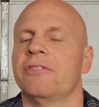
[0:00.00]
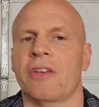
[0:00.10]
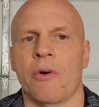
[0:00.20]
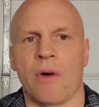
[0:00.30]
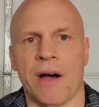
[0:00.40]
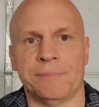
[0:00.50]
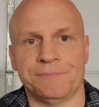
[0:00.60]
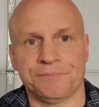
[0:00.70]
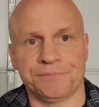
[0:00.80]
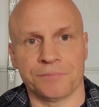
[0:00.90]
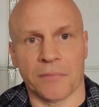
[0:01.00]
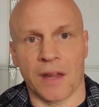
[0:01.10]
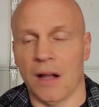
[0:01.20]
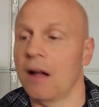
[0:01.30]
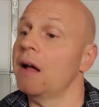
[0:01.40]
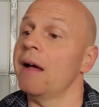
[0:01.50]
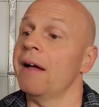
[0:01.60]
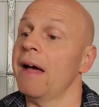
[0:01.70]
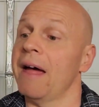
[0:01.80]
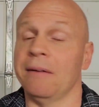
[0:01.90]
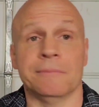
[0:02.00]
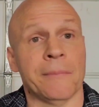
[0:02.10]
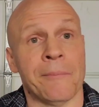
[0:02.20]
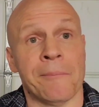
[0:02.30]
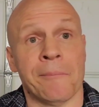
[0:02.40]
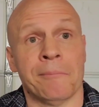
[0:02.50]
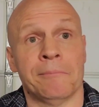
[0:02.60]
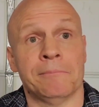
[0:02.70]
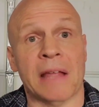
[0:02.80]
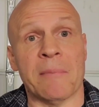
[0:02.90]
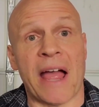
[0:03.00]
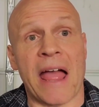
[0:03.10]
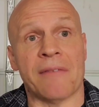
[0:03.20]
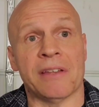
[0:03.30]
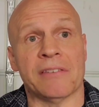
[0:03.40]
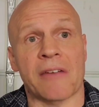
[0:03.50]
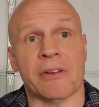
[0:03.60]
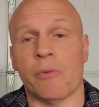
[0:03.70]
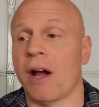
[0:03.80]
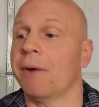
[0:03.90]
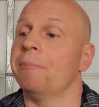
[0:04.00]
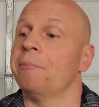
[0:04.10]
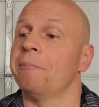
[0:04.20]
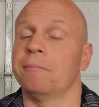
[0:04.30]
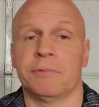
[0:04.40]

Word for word: So, um, hey, they might have this everywhere.